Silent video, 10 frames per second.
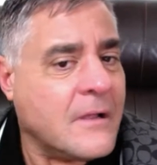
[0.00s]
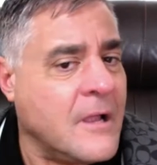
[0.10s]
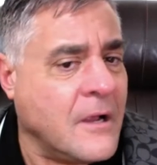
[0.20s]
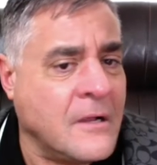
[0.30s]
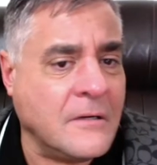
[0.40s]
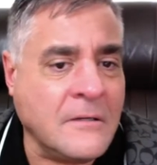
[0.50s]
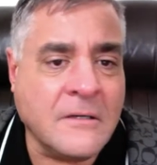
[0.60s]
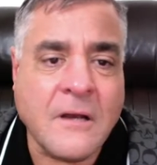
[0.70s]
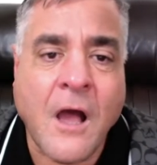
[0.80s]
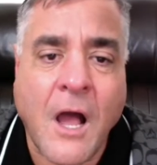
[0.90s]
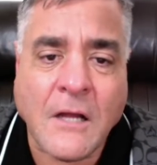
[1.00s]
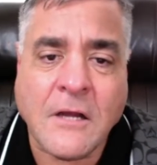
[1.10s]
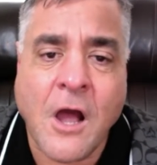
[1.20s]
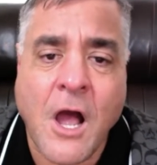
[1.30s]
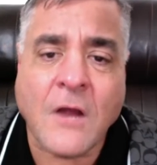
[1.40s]
Hong
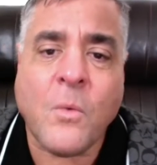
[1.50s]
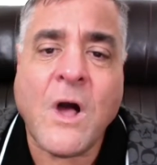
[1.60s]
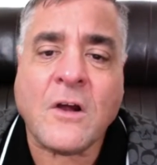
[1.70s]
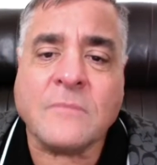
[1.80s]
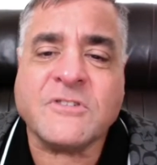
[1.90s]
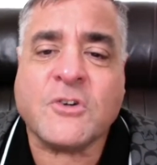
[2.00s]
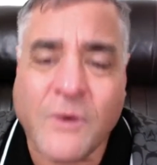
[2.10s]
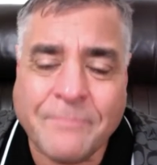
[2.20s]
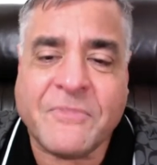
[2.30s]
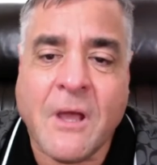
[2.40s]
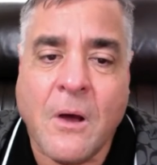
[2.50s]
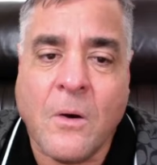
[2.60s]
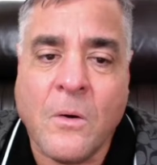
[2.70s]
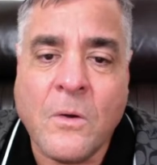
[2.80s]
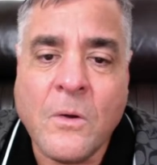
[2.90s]
Kong welcomes
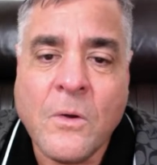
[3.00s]
crypto